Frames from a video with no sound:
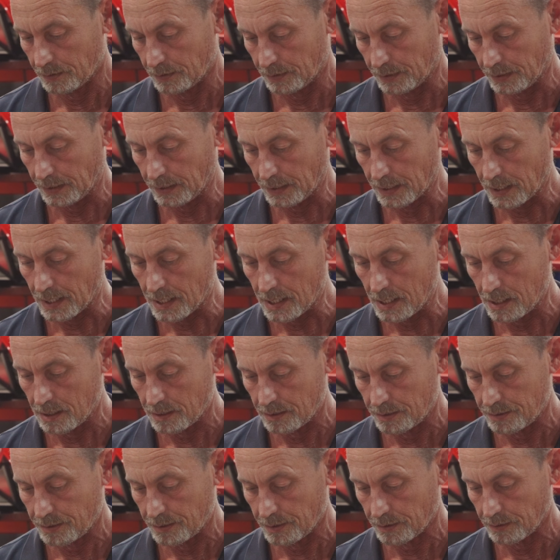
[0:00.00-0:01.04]
the
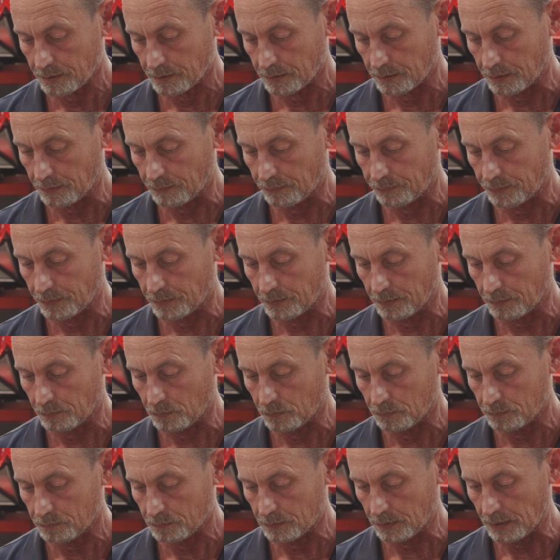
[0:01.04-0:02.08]
edge of the
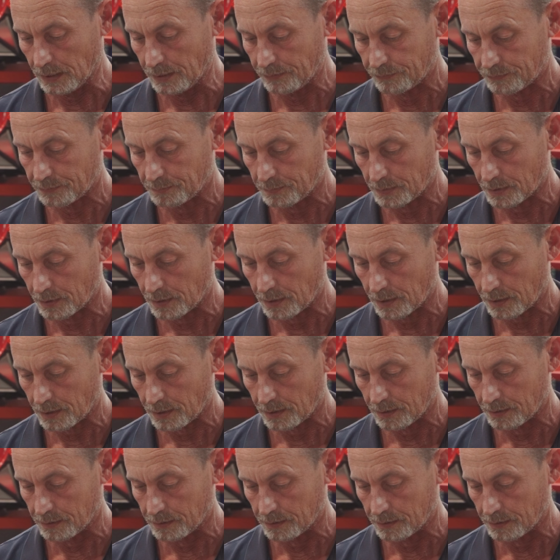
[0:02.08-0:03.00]
left mark,